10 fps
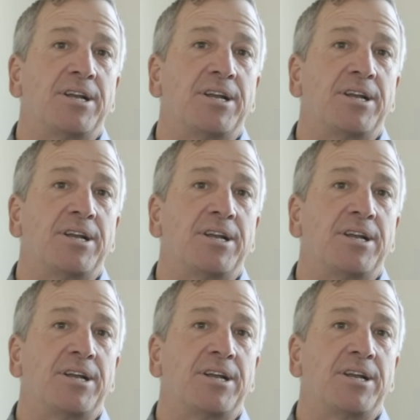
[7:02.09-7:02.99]

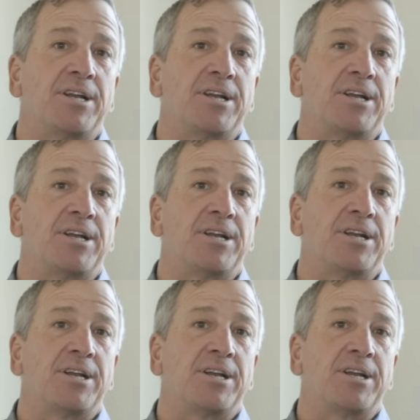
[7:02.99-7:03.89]

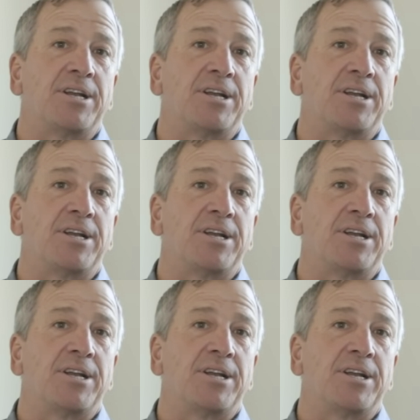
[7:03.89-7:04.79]

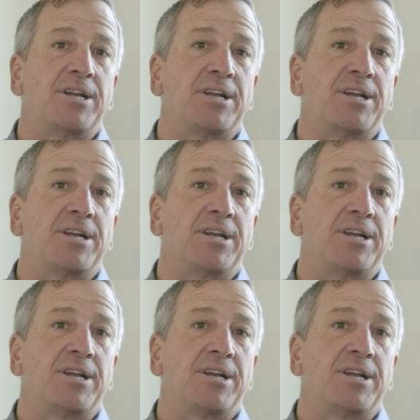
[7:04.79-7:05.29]
(not speaking)